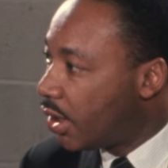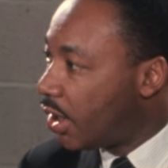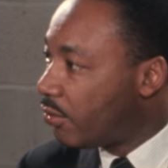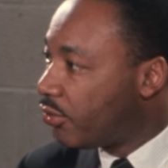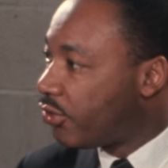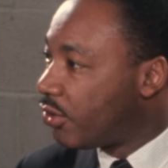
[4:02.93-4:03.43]

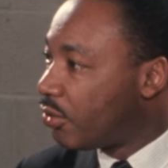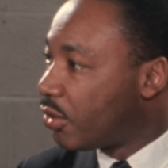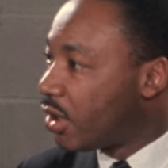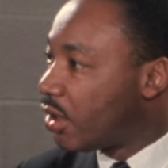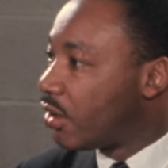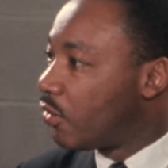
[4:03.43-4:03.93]
I'm sure
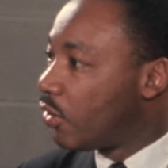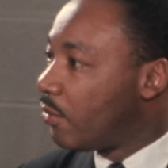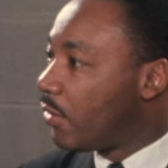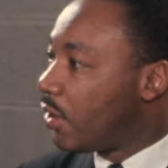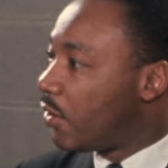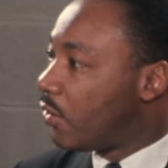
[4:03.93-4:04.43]
we're in
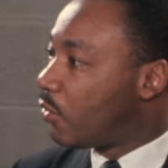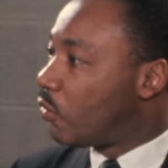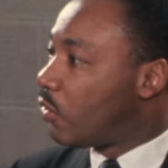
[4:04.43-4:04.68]
agreement on the